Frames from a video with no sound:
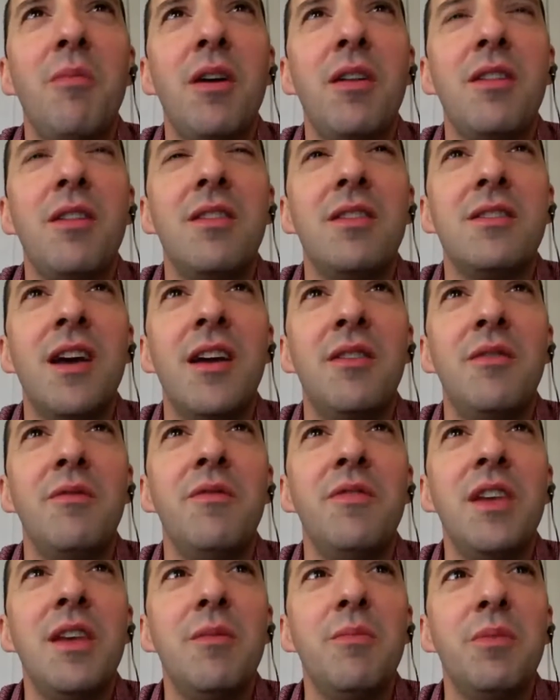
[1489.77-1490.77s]
about the title
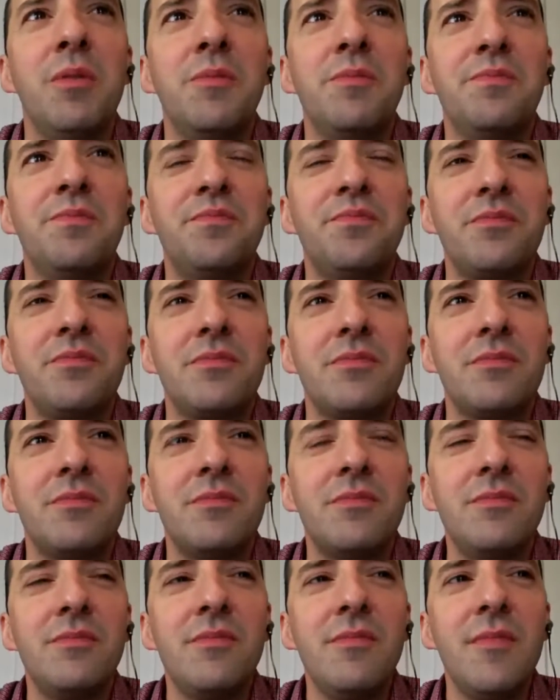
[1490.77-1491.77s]
Veep
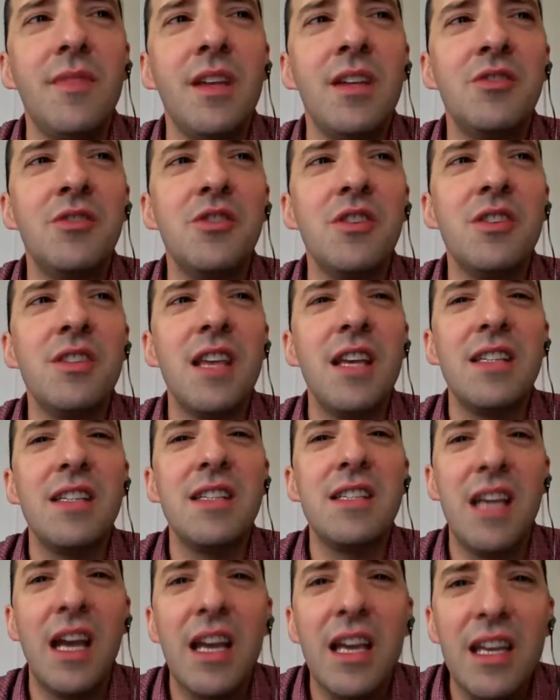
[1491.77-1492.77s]
it's just that
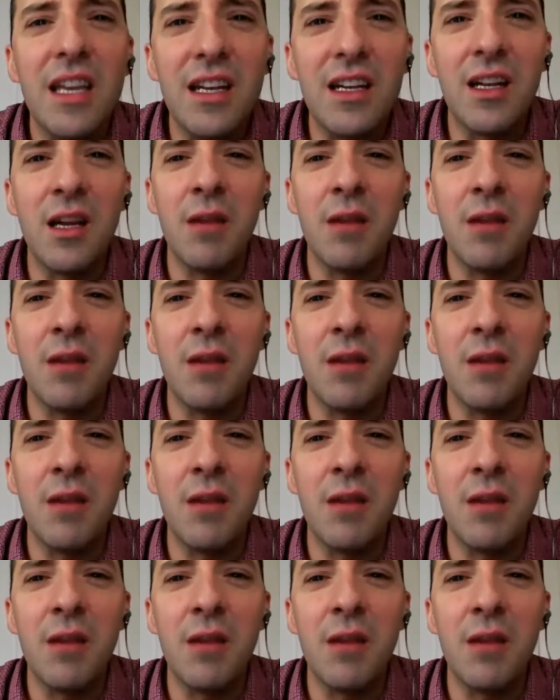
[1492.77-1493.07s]
second in